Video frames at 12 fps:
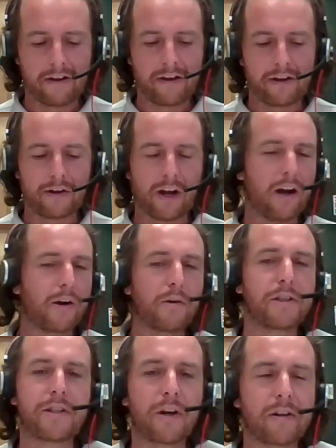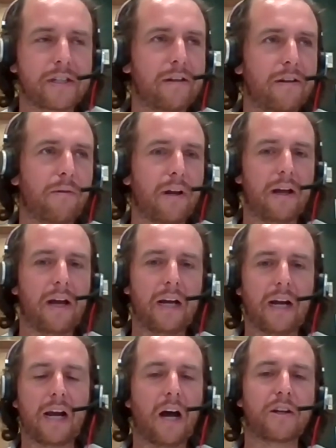you can't go to the doctor and say, look, I
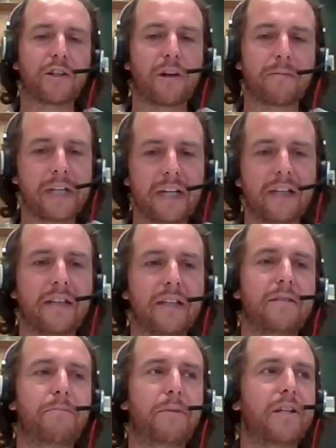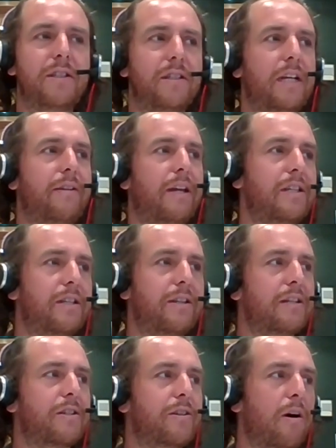can't stop taking these, because you say
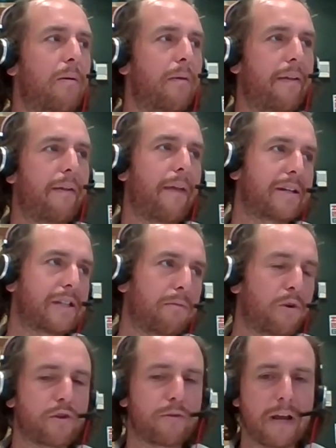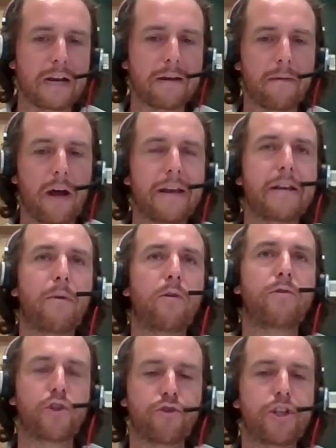they'll stop, and then that's how most of them end up on
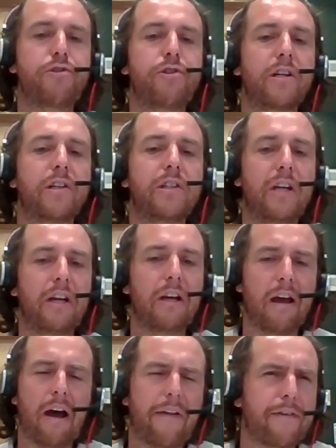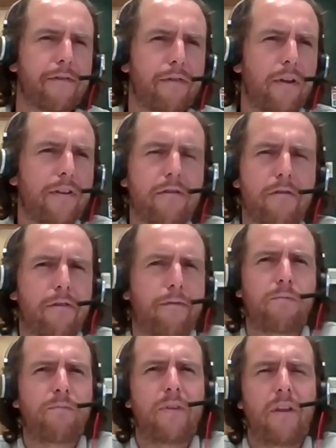the street drugs. And there are
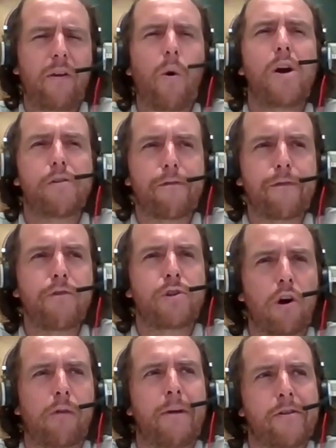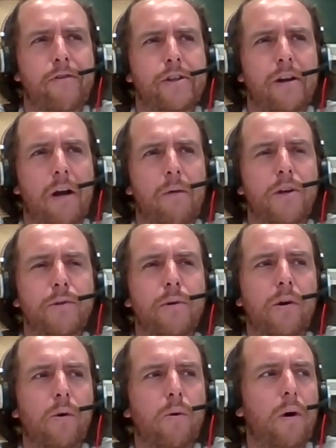quite a few documentaries now. I watched
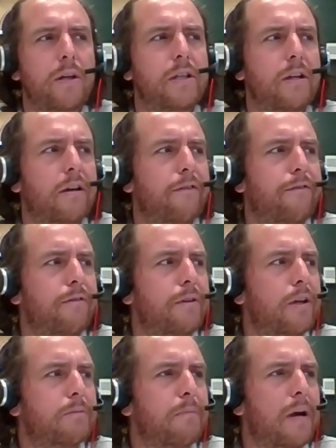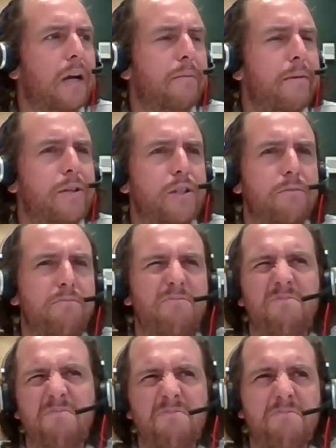one quite a few years back, maybe
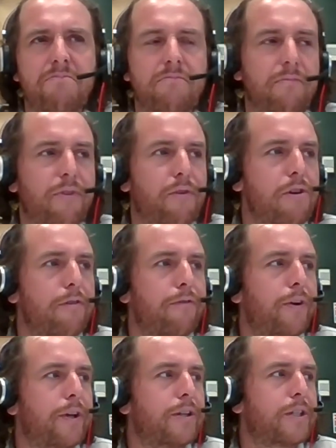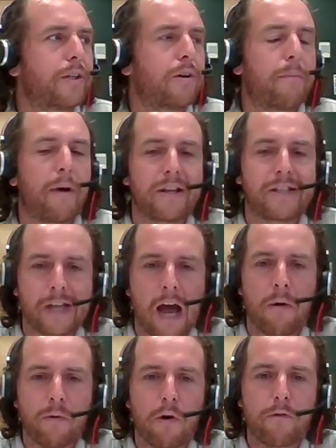3 or 4 years ago, about a
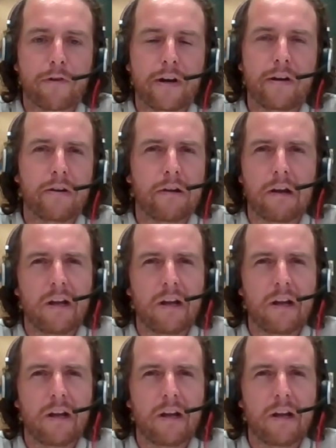town over in